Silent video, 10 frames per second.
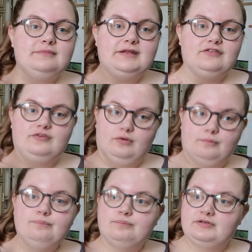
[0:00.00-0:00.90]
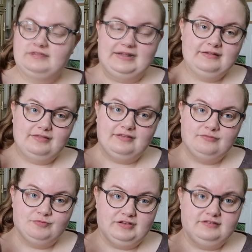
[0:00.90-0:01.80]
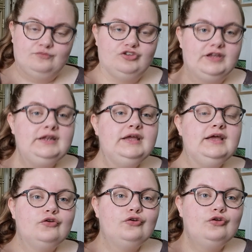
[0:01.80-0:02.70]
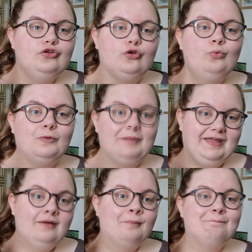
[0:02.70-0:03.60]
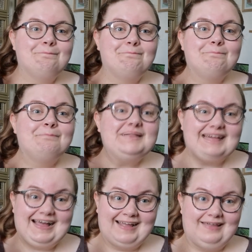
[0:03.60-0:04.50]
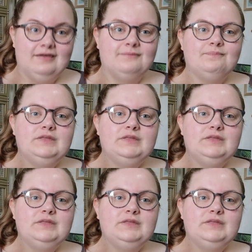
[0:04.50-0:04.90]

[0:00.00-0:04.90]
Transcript: means you'll present this recessive gene, you will be black.